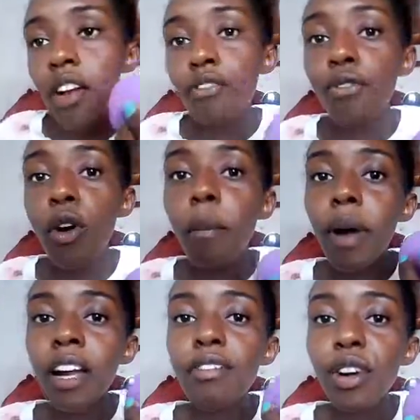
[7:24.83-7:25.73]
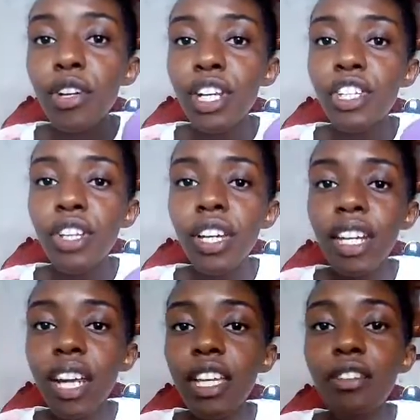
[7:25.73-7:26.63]
For MAC
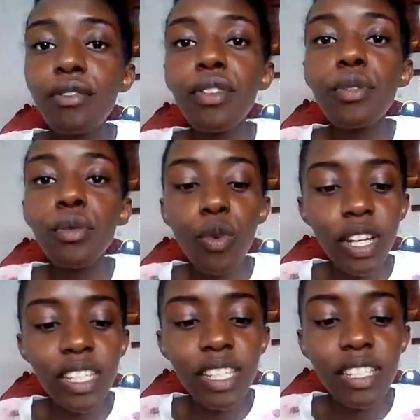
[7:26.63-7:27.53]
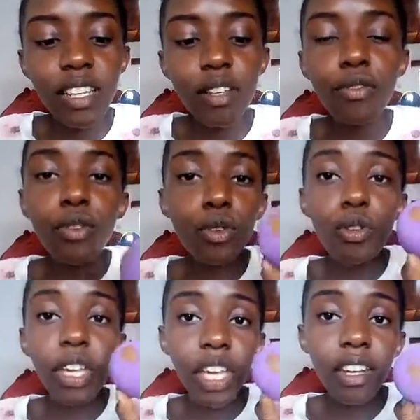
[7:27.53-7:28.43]
foundation, if you want, you
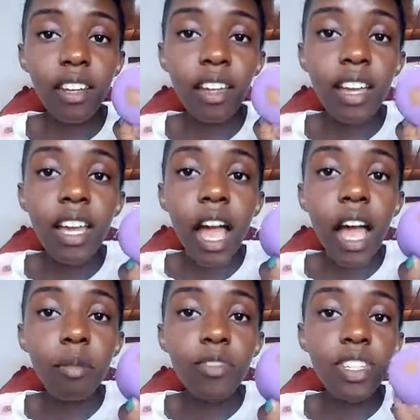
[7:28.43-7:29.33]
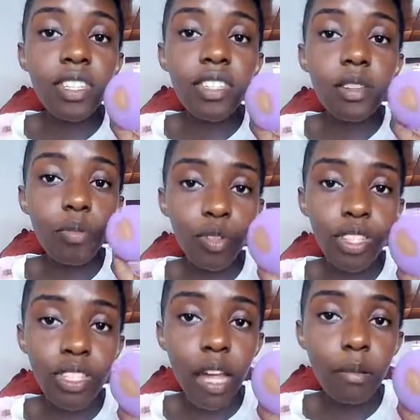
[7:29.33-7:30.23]
can just put
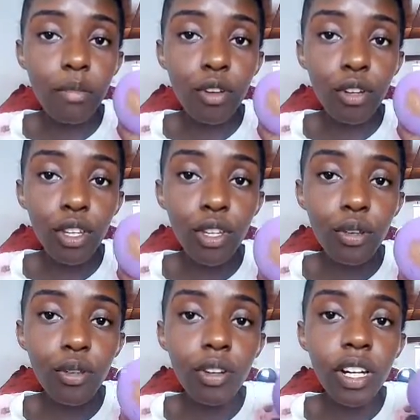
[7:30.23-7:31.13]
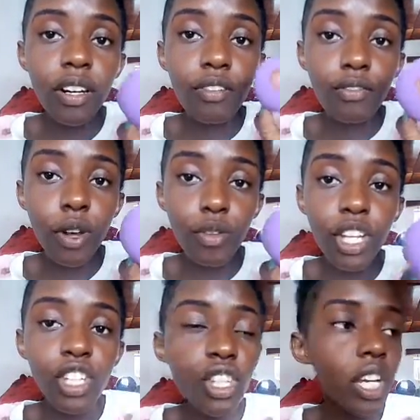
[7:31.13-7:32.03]
some on your
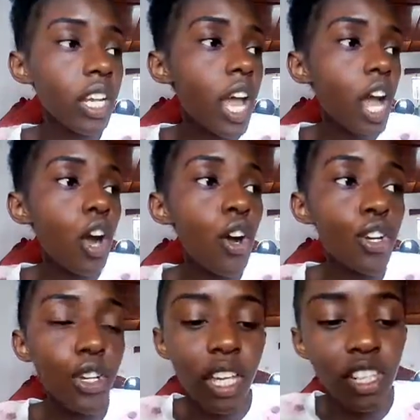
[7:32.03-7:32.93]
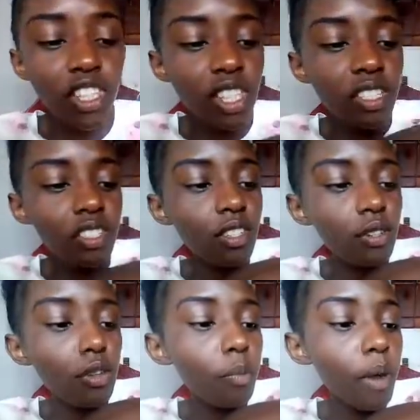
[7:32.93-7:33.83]
foundation, or you can just
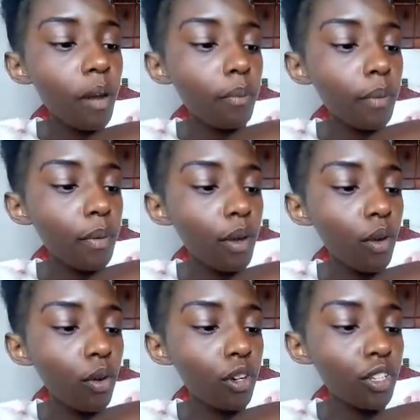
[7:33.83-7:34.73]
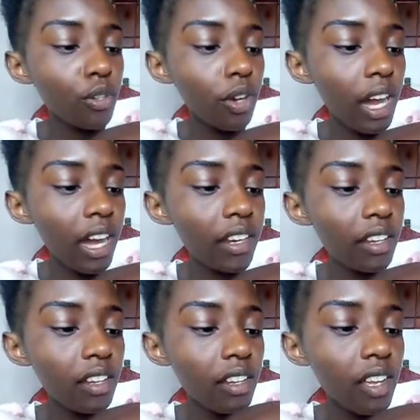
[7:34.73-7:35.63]
pump on your
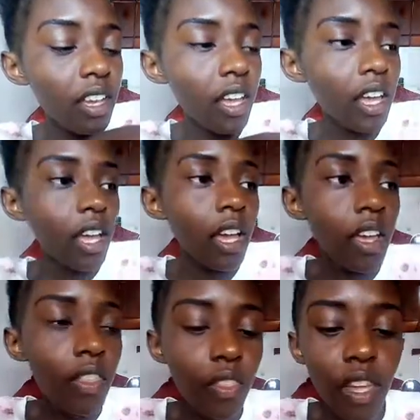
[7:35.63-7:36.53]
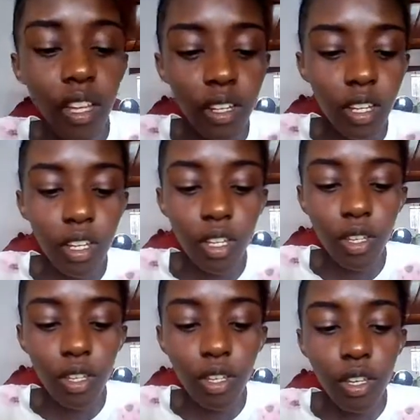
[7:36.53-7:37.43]
hand. Then
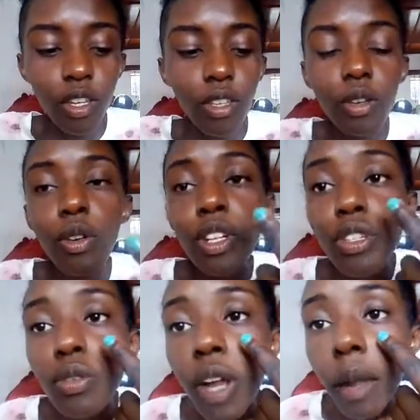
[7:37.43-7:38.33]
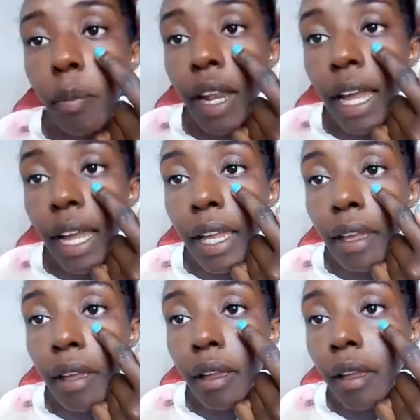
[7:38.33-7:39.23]
you're going to apply
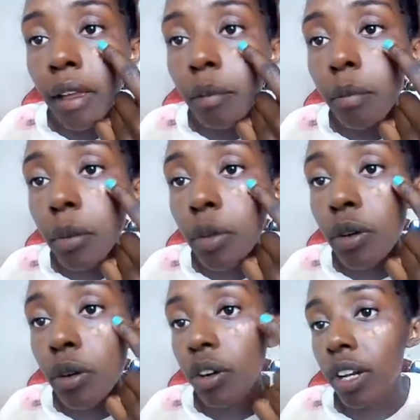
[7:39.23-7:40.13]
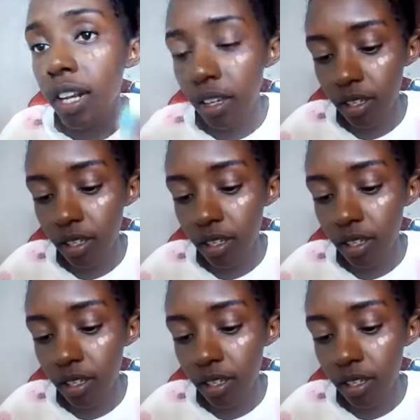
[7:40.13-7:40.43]
maybe on